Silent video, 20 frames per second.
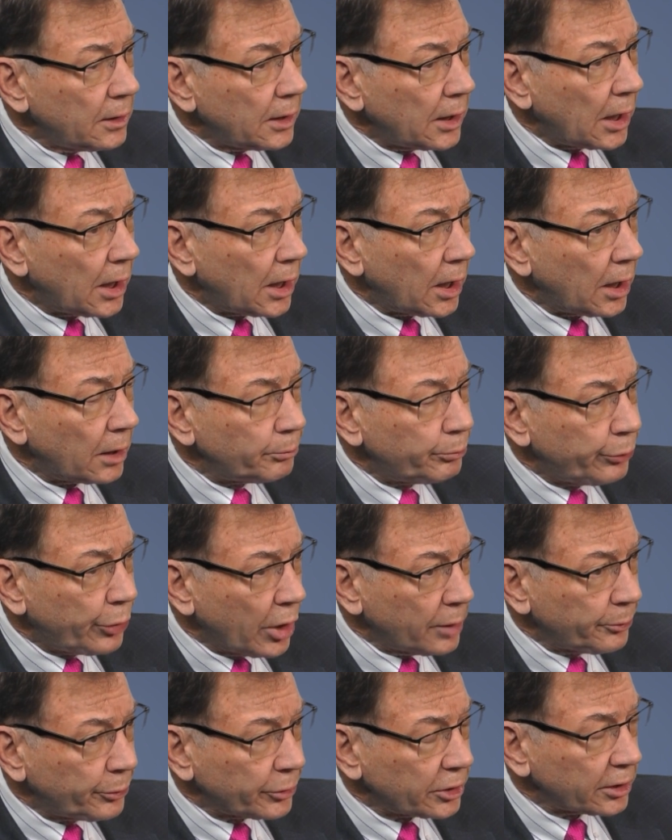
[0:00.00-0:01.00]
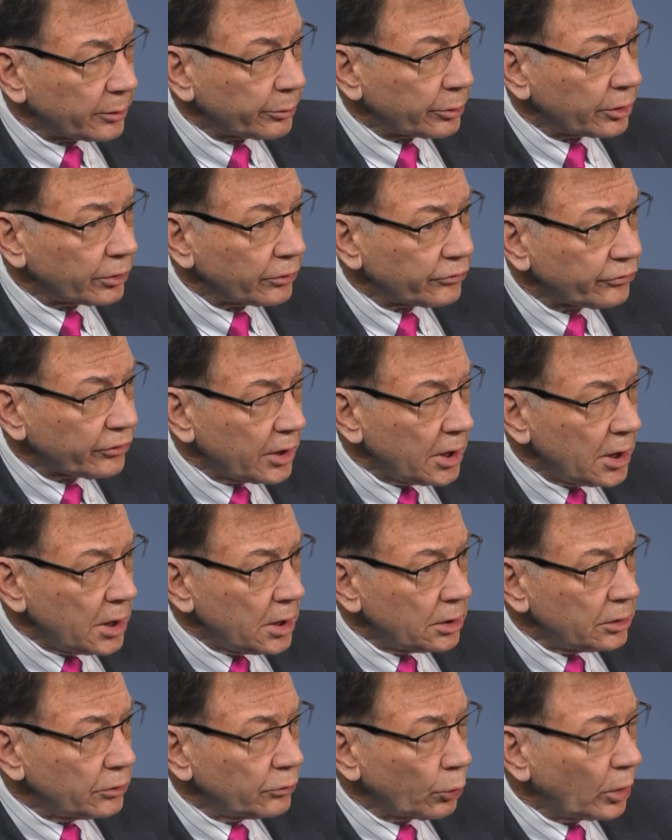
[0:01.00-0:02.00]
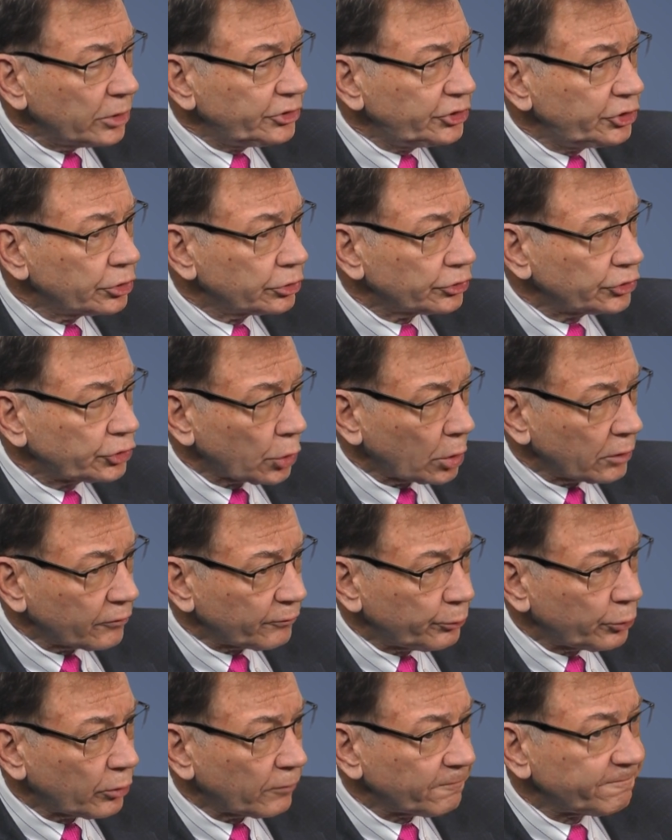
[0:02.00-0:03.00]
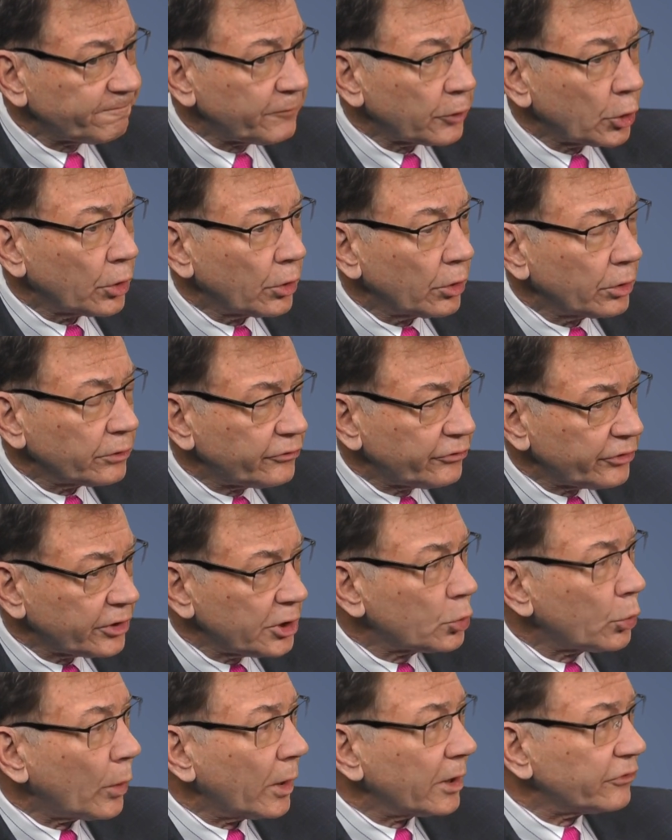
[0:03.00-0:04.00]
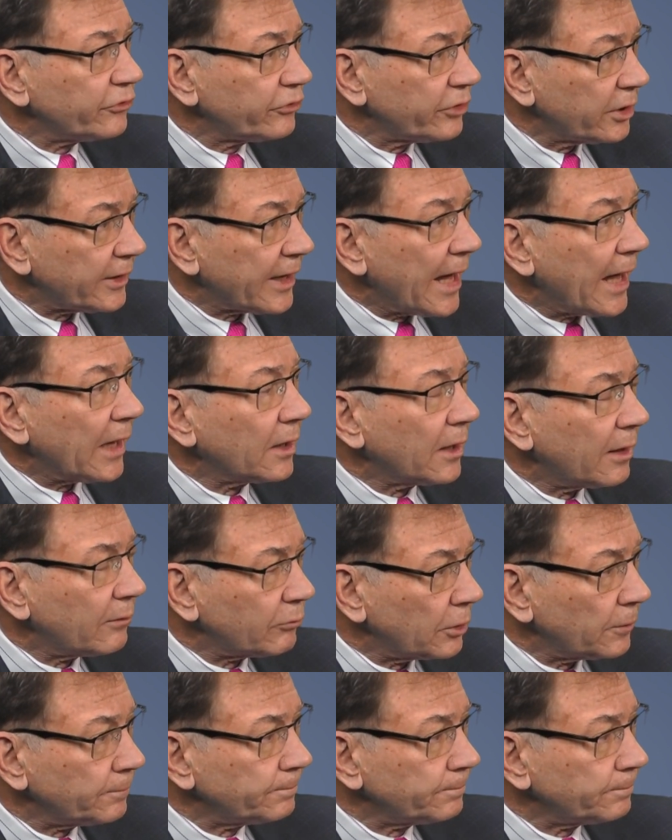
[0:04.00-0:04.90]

uh, PARP inhibitors. What's your sort of preferred sequence at that level?